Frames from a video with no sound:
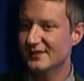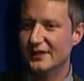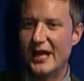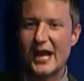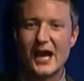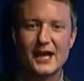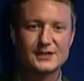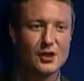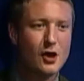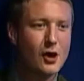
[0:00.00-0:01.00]

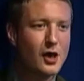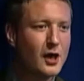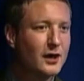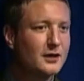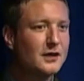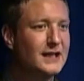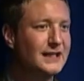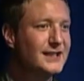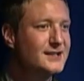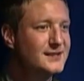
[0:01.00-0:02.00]
that are
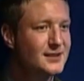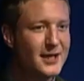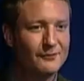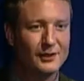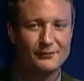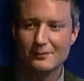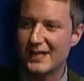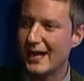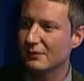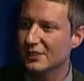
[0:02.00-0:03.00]
against slavery from the
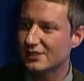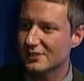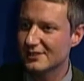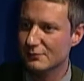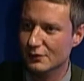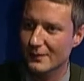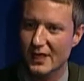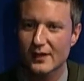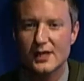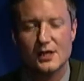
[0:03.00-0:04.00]
abolitionist
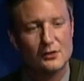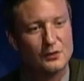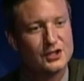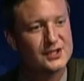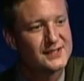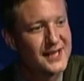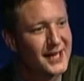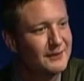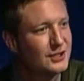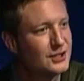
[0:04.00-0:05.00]
movement. We're just not
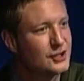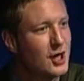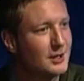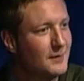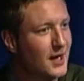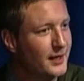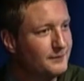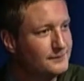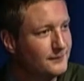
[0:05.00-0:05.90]
even going to talk about it.